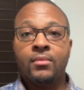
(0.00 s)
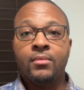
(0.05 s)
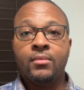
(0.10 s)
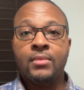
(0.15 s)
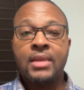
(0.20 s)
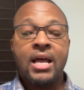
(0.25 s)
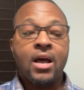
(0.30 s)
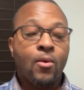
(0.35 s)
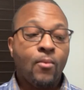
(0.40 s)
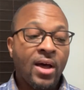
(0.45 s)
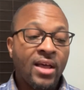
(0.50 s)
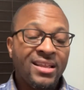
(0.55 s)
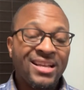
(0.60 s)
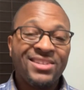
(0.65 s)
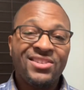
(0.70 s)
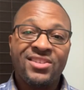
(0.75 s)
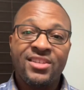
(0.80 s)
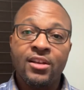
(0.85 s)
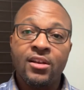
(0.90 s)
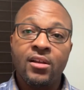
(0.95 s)
Now, while that
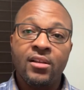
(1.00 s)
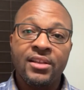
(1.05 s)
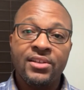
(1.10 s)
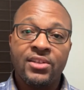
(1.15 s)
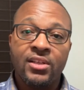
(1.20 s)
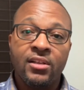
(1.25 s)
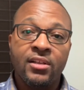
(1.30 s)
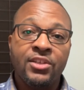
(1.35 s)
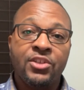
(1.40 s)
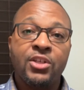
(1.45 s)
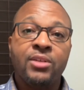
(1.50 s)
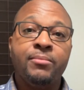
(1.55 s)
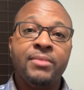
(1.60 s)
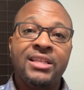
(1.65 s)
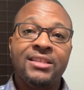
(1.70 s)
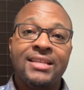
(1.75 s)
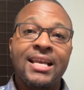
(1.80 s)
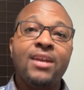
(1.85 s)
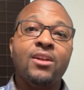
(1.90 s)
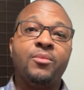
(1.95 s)
still is a
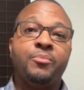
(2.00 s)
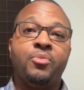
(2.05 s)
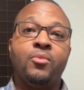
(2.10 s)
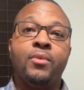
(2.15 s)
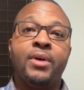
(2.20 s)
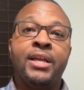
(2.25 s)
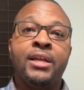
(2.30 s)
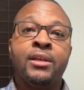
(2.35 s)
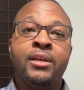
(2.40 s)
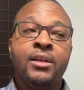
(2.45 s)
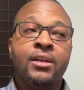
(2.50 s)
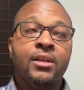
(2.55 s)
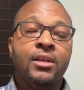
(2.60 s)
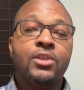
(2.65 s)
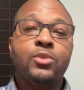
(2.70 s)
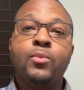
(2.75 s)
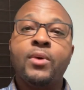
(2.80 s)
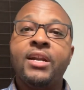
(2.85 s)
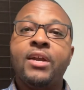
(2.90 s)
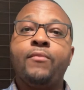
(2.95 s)
legitimate data point, it's
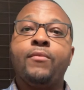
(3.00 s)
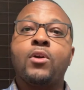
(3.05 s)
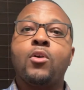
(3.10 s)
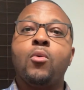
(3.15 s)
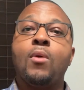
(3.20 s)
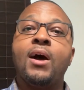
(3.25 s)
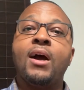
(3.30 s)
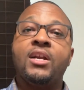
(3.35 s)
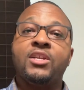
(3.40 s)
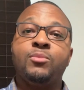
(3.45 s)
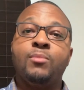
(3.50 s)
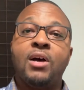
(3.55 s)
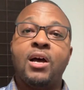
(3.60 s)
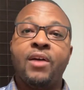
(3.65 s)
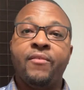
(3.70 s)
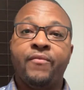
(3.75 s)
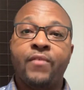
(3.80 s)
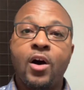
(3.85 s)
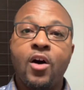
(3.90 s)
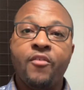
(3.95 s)
one that requires my
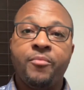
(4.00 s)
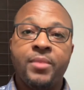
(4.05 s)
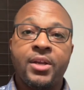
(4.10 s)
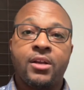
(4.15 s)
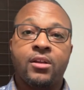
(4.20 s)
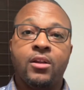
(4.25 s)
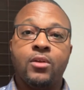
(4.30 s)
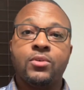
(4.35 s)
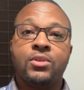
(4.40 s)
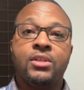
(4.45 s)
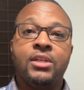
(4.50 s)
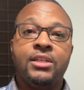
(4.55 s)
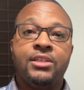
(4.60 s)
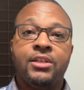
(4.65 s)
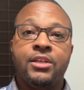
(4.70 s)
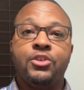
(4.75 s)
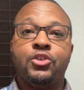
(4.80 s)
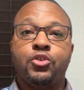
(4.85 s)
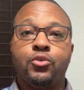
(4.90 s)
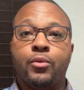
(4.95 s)
involvement closely to
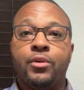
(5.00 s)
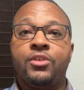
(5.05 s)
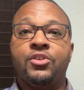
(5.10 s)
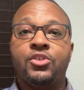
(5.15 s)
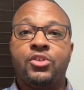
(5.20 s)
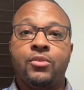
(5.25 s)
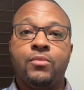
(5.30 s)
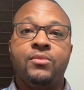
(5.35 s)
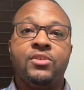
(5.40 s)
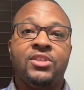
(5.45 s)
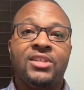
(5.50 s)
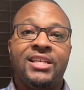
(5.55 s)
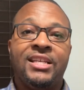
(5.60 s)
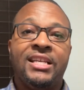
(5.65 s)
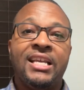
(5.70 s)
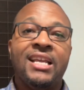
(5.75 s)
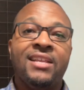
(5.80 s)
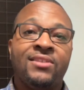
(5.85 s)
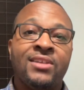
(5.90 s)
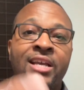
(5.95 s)
ensure the students
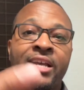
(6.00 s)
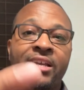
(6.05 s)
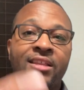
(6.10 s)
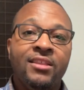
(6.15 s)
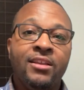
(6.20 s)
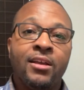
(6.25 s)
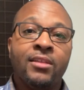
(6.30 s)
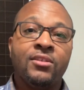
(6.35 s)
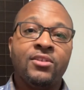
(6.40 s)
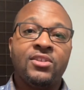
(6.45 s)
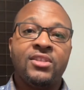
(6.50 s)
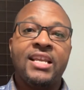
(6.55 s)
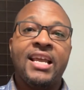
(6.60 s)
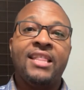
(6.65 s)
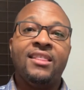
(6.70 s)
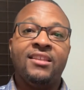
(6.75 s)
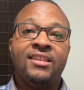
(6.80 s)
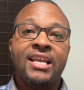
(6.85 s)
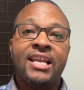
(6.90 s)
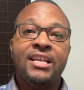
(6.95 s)
get the
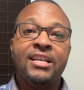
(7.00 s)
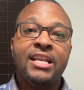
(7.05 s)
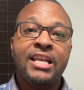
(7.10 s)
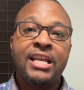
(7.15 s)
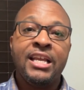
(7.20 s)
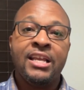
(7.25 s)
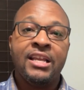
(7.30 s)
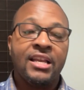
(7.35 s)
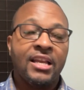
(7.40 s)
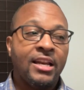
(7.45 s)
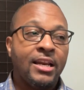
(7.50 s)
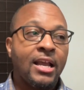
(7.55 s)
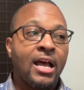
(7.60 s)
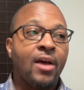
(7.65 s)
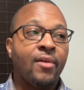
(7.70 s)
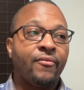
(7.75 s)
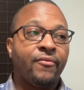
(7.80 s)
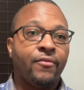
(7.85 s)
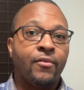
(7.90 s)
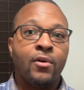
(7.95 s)
understanding they need and
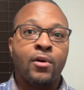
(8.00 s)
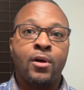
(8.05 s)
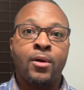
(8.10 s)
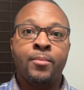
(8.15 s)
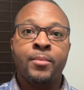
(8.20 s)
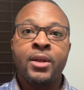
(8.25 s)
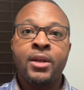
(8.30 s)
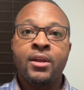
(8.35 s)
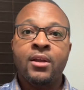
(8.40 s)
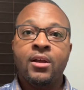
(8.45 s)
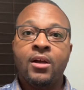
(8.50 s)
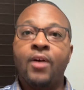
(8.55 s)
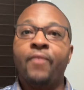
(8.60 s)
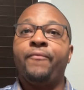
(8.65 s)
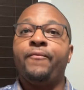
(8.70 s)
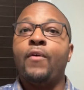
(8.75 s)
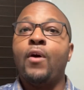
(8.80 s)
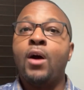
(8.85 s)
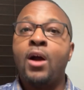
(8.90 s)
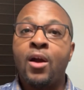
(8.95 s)
not from
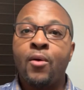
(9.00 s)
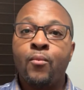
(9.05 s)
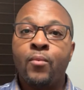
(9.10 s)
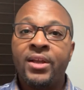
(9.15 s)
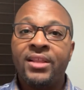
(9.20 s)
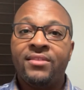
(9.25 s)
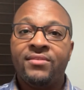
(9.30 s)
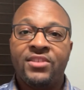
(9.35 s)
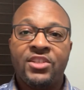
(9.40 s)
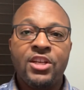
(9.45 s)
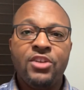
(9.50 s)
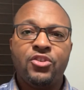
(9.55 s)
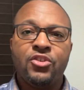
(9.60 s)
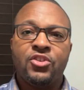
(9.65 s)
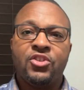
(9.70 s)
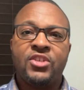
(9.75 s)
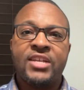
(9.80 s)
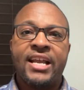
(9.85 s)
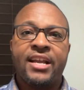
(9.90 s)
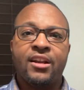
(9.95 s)
afar with
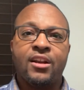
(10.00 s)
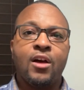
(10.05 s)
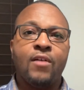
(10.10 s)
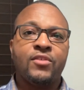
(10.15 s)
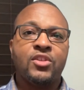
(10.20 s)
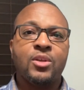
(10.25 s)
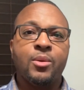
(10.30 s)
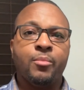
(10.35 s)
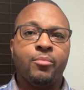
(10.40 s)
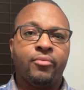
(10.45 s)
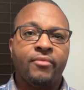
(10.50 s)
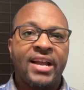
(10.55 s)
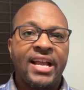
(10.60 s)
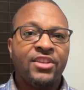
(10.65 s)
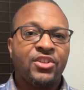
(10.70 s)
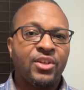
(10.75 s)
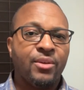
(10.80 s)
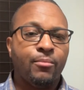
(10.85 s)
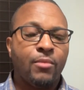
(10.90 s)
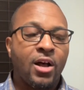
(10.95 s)
teachers checking off some
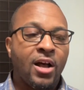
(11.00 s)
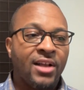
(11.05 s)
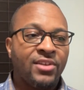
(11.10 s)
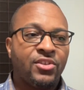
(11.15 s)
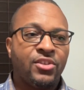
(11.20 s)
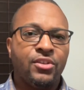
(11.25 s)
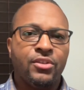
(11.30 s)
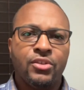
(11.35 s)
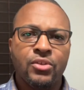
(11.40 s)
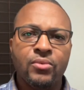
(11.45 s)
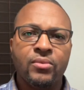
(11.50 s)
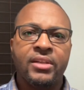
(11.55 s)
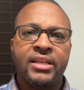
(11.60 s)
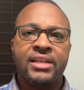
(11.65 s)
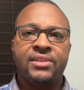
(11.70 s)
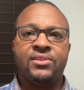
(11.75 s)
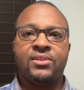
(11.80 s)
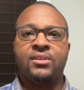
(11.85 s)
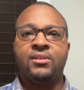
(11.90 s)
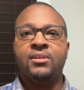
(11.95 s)
branch of mine's to do
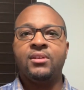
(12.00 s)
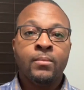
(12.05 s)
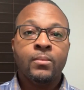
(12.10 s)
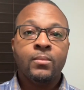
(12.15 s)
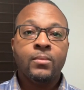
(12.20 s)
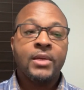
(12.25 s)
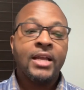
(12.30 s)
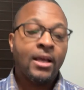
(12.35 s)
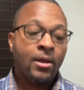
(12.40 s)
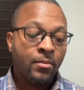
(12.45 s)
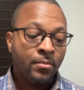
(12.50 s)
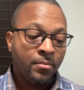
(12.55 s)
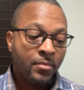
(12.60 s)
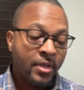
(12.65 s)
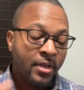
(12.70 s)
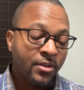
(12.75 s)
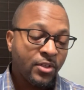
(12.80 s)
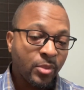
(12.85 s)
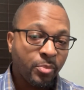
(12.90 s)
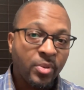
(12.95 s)
list. Now,
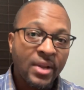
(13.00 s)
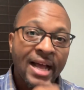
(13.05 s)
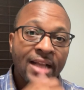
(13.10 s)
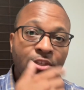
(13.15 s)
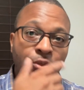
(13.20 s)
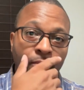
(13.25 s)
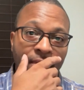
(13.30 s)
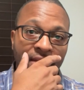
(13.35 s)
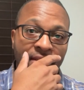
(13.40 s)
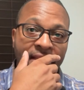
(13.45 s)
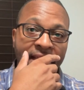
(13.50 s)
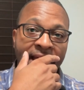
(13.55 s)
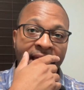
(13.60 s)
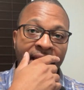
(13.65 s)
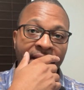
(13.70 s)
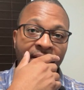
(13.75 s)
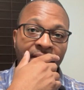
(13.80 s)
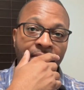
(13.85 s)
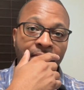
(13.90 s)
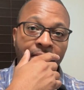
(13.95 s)
here's a plot twist
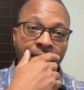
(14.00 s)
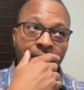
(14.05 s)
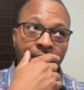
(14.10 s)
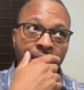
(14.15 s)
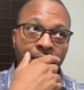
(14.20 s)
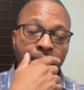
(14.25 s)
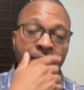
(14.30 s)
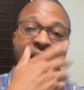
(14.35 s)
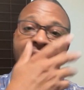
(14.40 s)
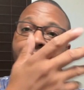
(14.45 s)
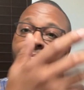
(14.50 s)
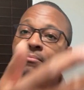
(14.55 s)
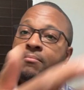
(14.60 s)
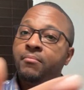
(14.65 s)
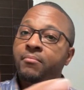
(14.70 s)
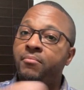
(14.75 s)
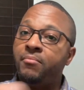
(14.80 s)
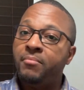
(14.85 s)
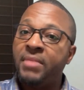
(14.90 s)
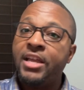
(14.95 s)
that may
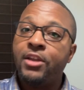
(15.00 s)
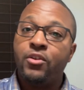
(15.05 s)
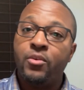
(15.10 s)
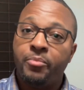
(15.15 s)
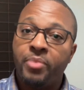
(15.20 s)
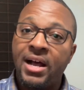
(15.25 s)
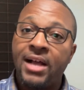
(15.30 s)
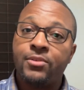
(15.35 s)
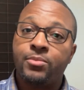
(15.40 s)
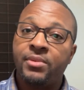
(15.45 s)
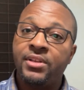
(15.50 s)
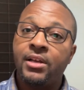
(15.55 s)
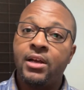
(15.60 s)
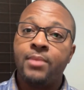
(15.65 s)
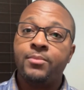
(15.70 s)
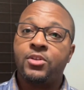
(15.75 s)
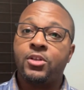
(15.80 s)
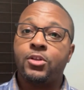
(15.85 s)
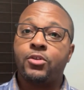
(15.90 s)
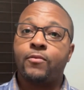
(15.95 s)
make you possibly
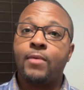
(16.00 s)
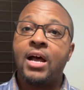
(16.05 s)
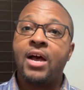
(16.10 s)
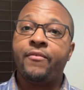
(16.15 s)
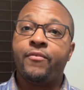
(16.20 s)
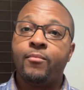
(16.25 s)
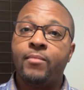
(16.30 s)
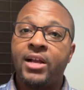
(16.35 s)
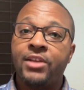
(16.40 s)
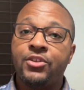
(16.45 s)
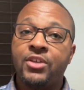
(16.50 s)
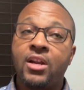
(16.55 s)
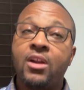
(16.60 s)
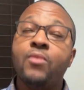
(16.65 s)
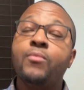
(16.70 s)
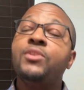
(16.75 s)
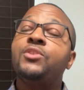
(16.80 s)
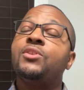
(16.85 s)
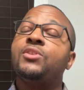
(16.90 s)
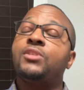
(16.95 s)
unsubscribe from my
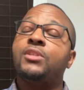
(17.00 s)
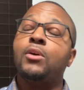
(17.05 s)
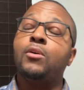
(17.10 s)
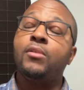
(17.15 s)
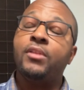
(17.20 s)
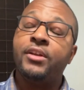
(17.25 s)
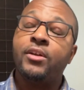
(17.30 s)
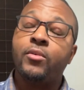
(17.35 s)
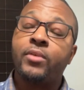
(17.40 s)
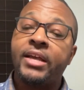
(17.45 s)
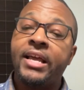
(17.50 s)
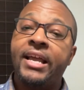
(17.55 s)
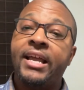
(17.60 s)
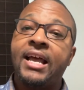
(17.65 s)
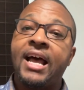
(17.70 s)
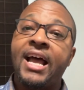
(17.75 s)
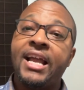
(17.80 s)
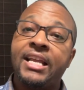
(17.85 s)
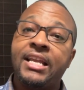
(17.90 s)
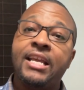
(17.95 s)
channel, which is totally okay.
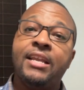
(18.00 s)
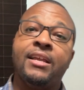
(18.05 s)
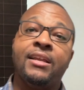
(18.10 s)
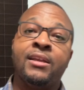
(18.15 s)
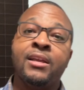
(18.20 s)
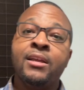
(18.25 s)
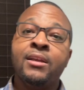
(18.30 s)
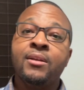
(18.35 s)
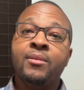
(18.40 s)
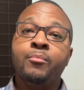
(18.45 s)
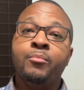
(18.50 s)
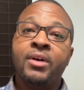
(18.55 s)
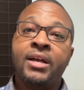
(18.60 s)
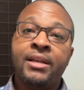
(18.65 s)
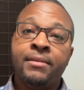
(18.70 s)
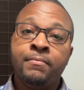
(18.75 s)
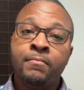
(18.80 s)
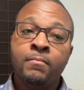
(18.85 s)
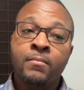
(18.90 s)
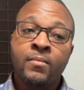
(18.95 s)
I get it.
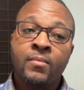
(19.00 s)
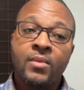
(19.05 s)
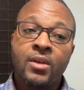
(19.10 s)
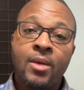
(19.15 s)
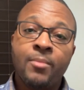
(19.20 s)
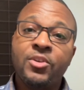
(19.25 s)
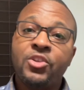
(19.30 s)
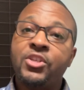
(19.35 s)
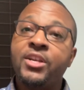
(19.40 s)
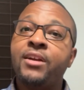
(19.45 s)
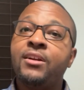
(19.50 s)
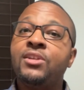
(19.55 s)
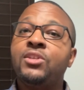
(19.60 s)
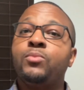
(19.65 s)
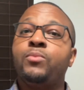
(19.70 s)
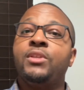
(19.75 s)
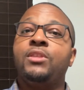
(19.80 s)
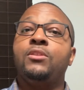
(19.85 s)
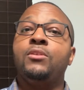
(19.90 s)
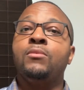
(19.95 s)
But I'm going to share this
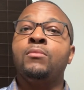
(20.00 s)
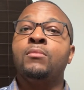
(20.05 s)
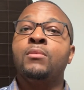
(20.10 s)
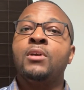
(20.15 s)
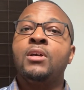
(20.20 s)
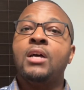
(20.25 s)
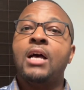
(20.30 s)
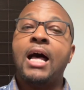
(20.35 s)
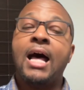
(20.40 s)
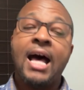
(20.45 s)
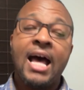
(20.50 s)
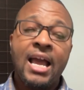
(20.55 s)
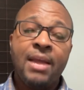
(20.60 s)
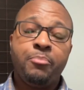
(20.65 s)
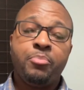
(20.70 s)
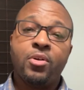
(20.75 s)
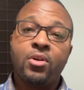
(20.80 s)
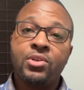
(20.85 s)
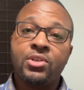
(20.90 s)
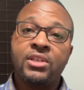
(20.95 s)
with you. I
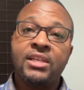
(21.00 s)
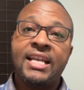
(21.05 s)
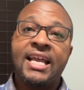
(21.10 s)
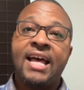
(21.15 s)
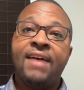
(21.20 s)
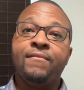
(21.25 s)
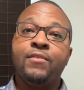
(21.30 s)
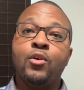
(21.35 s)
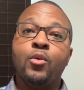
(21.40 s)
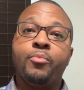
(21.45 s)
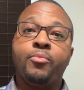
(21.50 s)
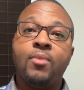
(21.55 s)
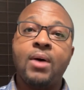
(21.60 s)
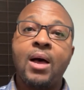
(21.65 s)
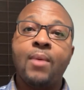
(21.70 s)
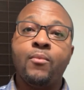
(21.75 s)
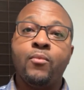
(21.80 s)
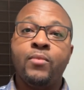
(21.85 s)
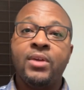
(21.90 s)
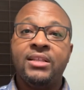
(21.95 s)
personally have no
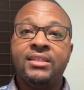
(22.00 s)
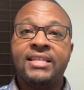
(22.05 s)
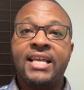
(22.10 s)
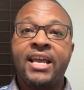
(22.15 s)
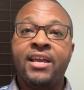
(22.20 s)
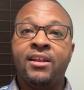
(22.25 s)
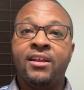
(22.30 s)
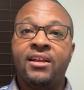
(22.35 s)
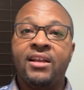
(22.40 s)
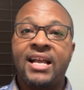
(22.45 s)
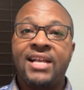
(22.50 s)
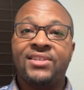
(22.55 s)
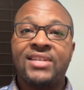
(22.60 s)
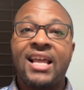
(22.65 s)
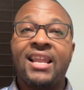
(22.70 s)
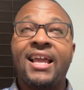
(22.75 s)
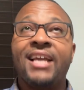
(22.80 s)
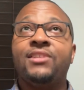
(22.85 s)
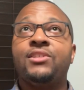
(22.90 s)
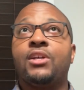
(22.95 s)
problem with data, as I
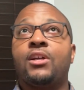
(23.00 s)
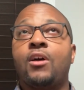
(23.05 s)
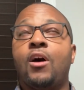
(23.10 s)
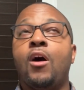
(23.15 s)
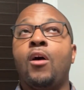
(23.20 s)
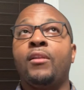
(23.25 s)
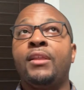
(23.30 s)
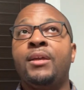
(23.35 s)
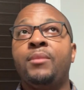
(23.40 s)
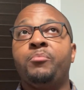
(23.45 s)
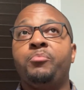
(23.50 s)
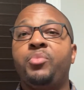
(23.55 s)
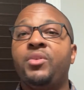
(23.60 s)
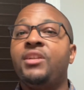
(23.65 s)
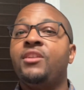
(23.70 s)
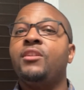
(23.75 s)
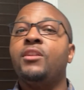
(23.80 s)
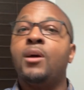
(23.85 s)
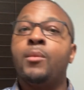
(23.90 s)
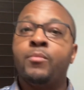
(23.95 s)
like to call it,
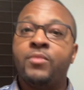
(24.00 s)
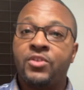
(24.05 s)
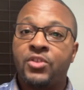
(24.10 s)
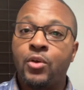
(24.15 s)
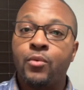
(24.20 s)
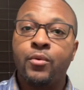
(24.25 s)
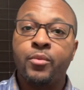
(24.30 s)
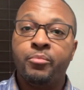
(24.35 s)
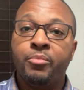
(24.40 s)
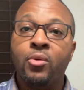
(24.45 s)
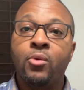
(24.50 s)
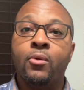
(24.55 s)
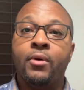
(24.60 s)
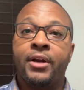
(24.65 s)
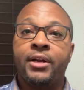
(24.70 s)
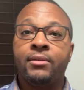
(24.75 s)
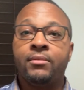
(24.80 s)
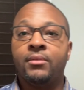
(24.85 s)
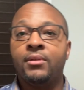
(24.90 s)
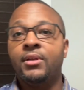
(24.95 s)
putting numbers on the
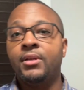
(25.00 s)
board.